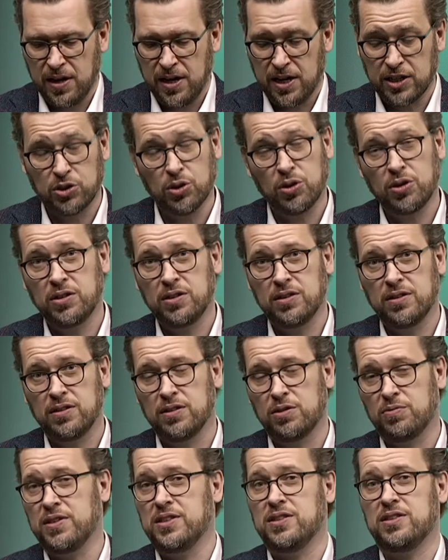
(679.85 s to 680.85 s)
Enjoy
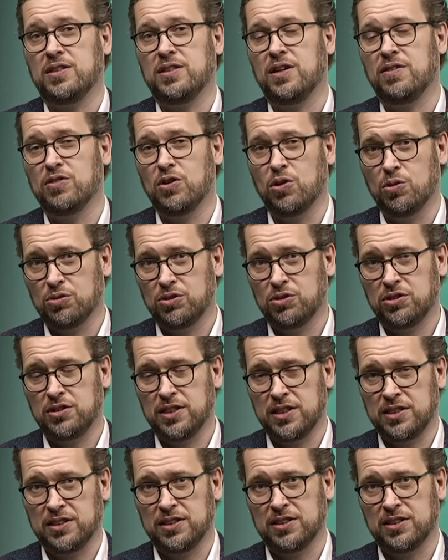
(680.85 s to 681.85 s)
the rest of the launch
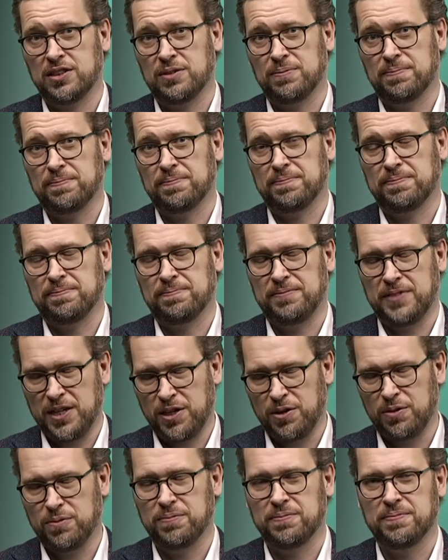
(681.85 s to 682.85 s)
sessions.
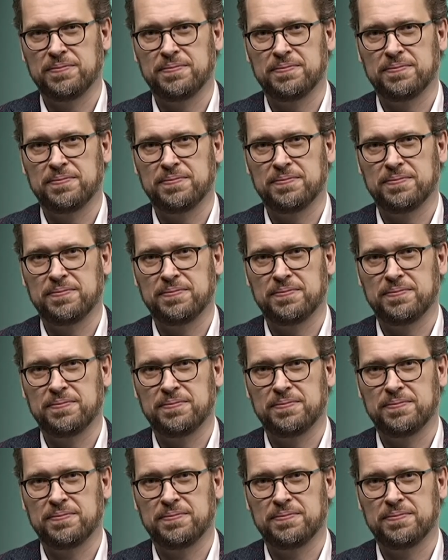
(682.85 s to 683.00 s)
Thank you.